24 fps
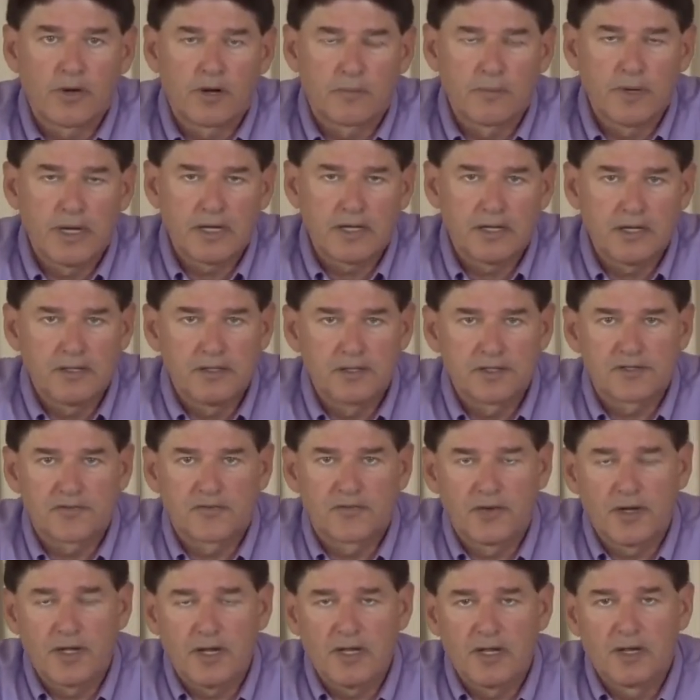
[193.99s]
We are making this
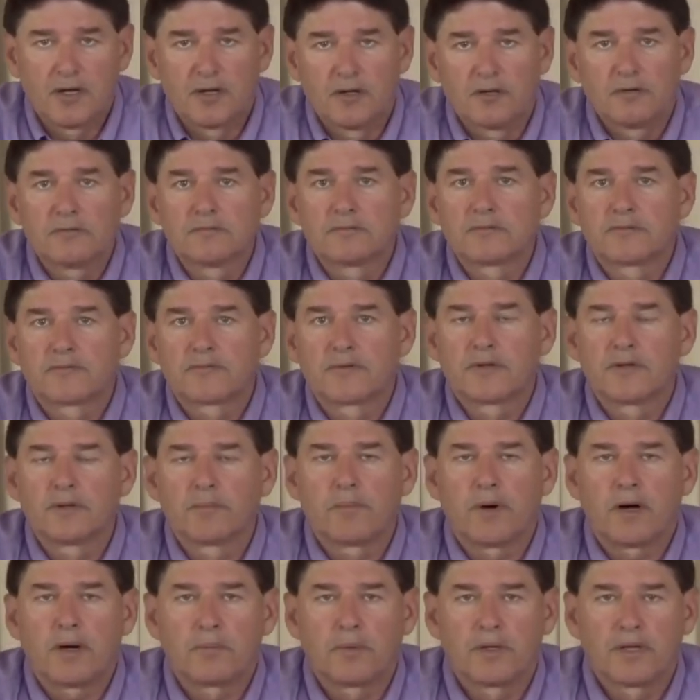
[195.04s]
video for the
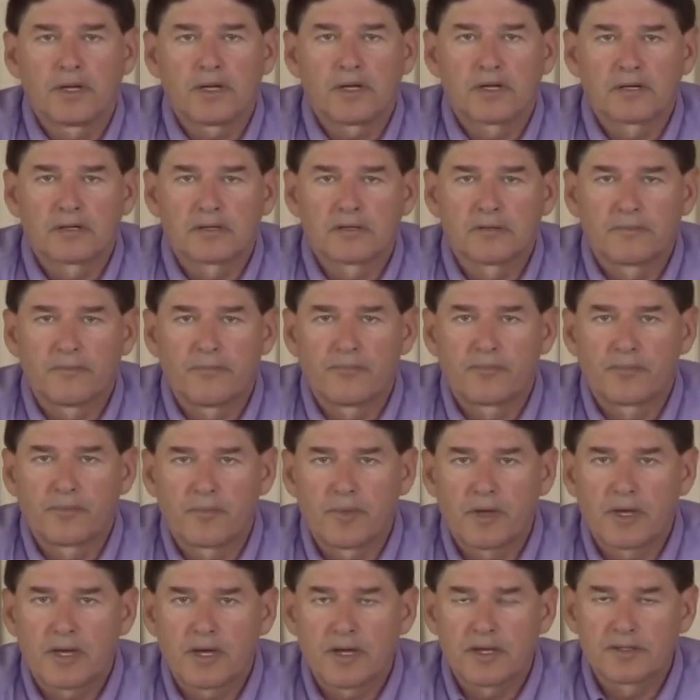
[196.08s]
public
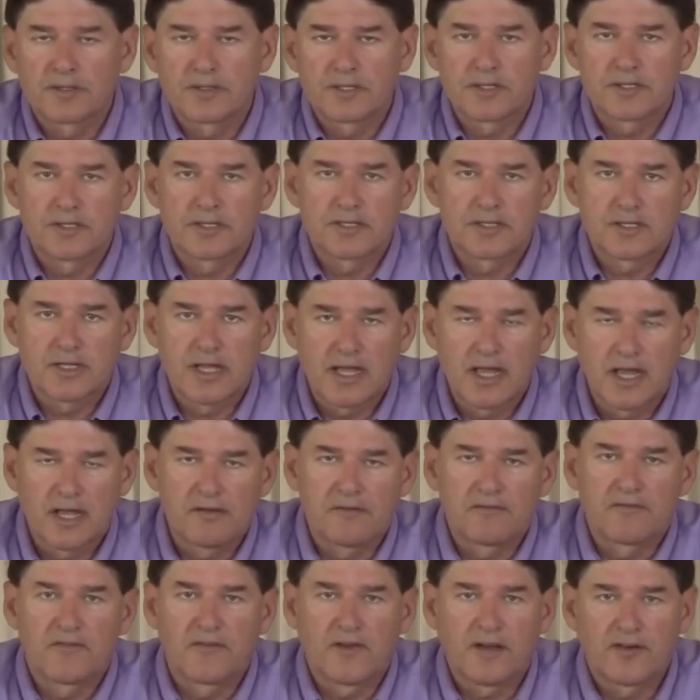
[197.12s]
because this is
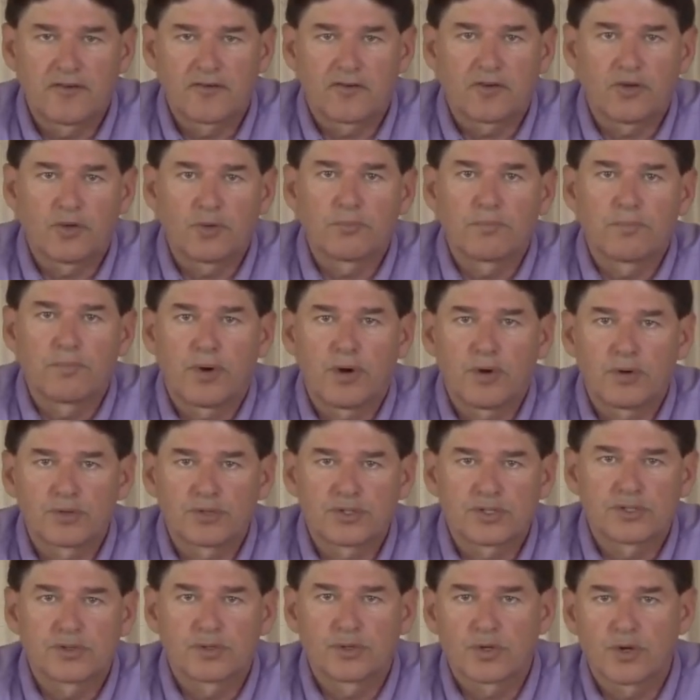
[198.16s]
a federal
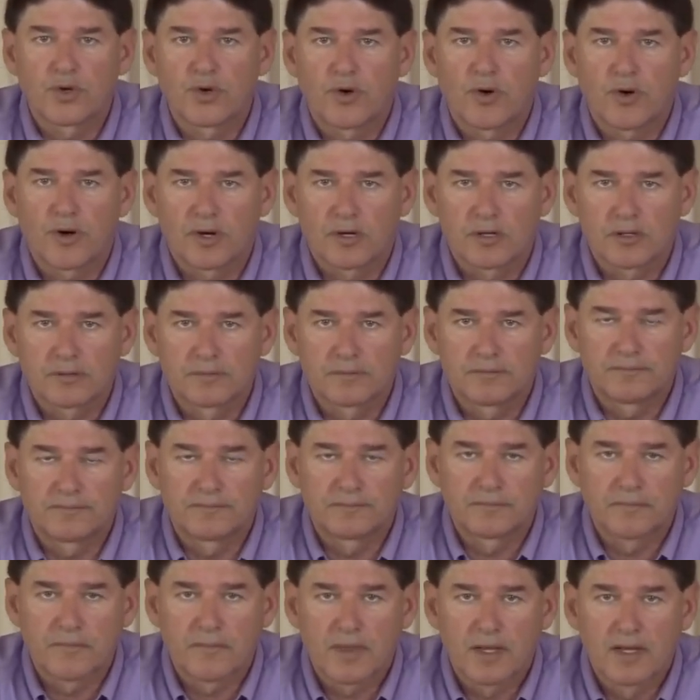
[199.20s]
postal court
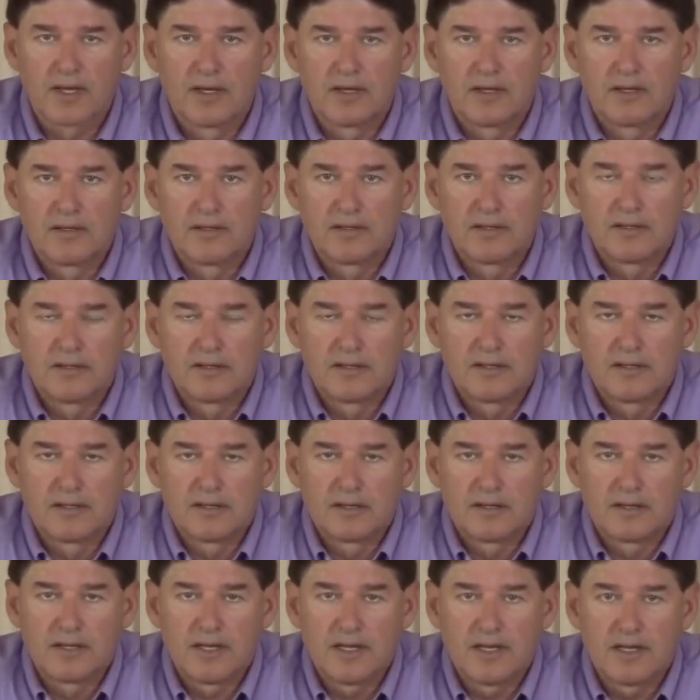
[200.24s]

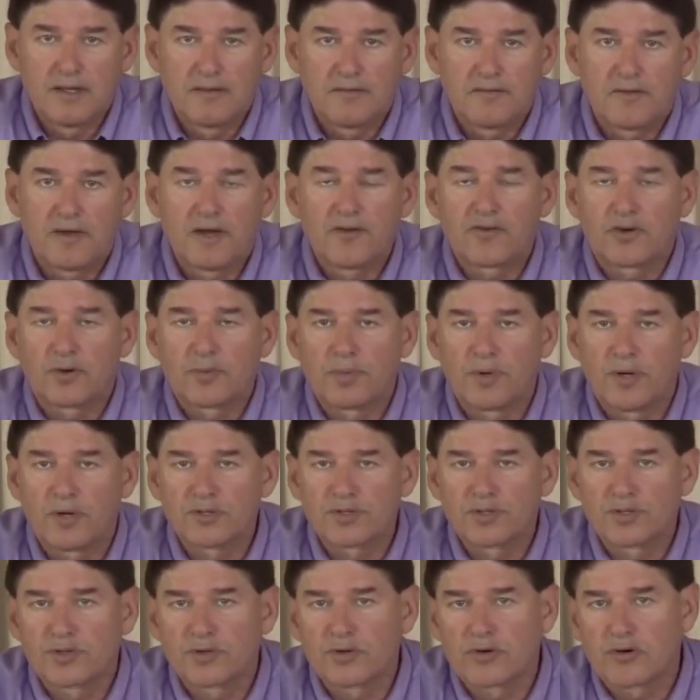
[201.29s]
the Federal
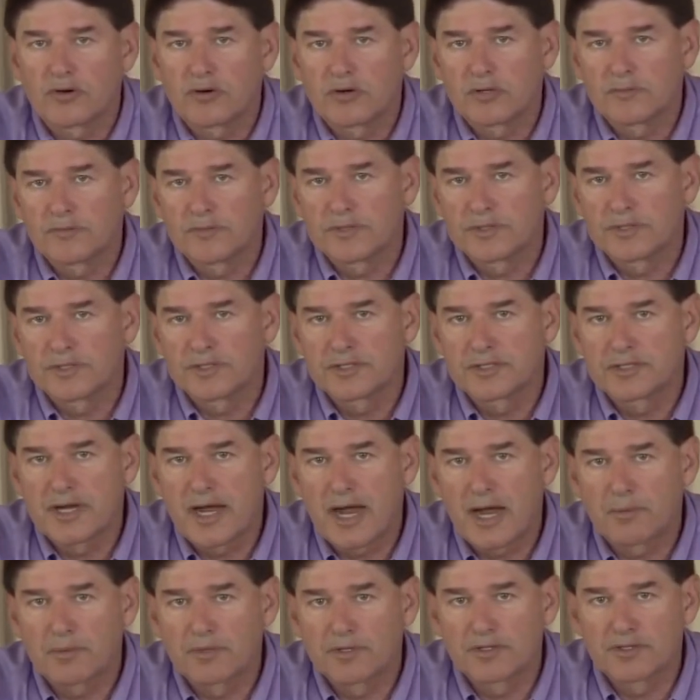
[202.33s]
Postal Court was
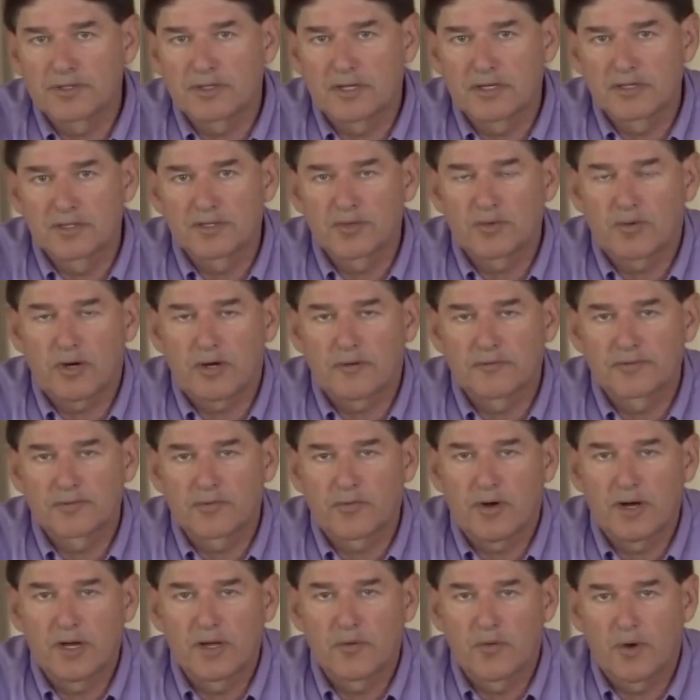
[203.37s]
established on
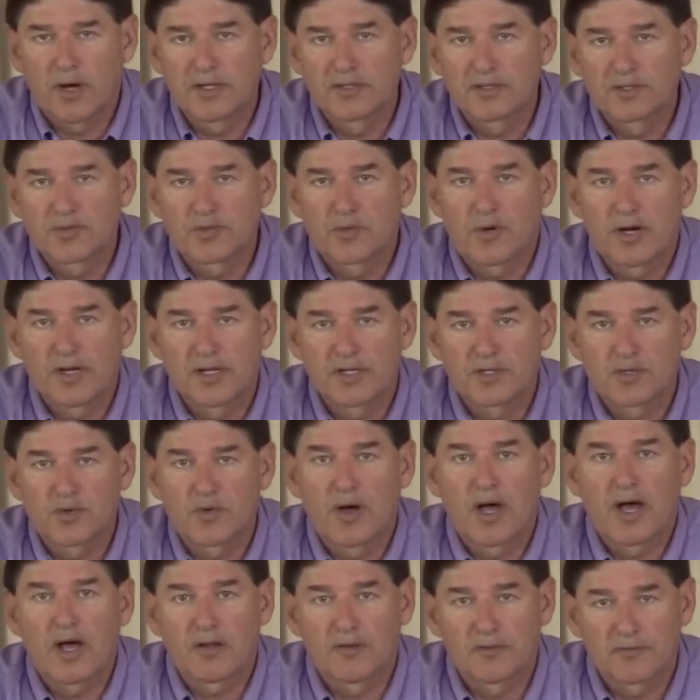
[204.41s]

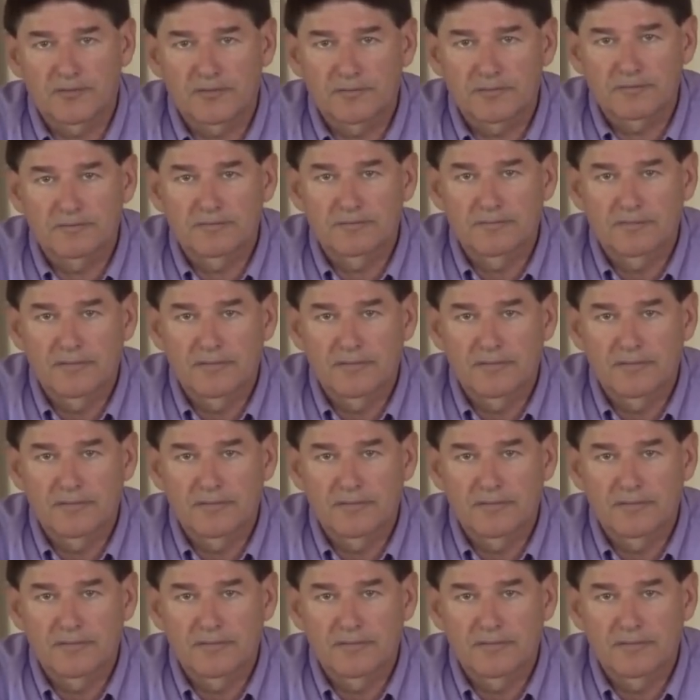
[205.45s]
12/21/2012.